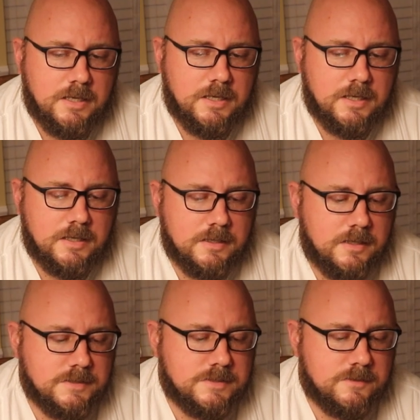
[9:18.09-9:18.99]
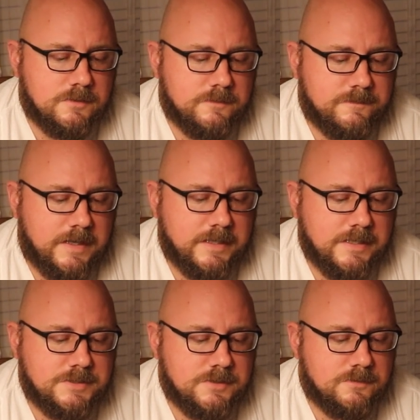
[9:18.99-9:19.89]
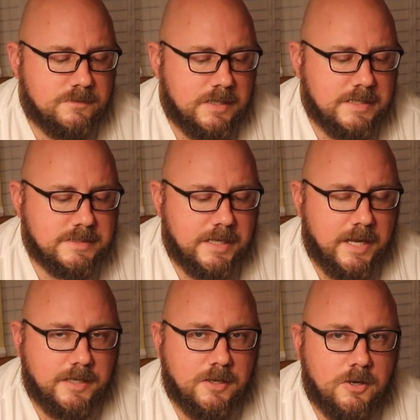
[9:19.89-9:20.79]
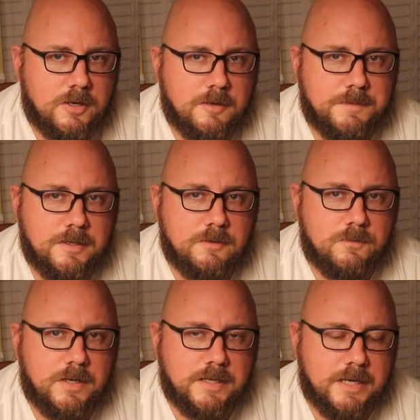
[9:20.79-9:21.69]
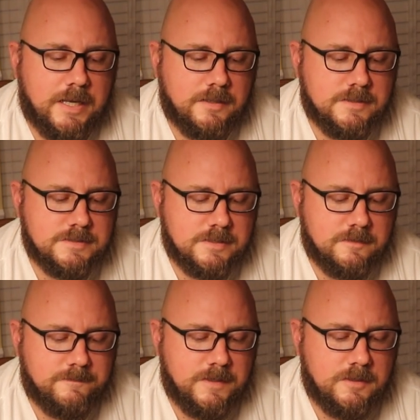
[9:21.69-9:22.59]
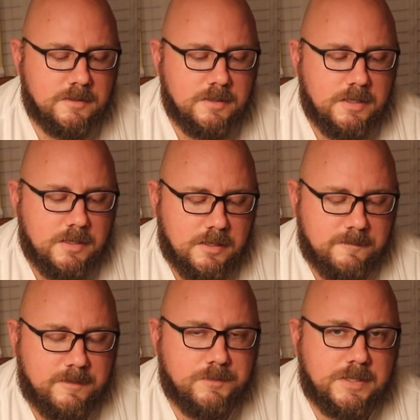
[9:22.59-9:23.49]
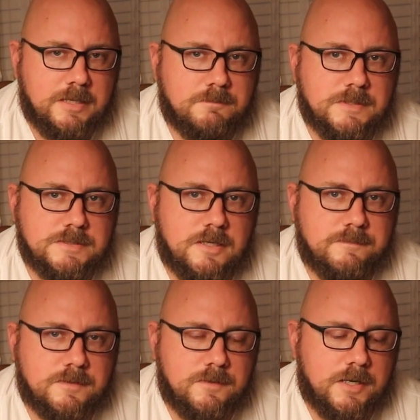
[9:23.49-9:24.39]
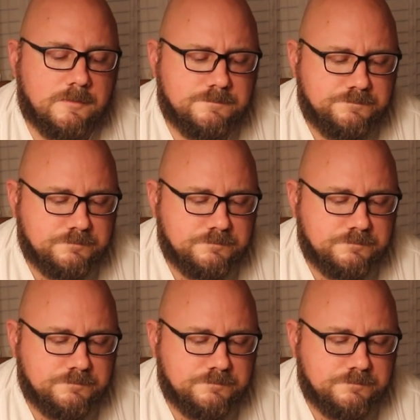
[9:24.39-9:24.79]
And it also, if I need to, has a hanging hook up here where I can hang this in the feeder if I want to keep this off the ground.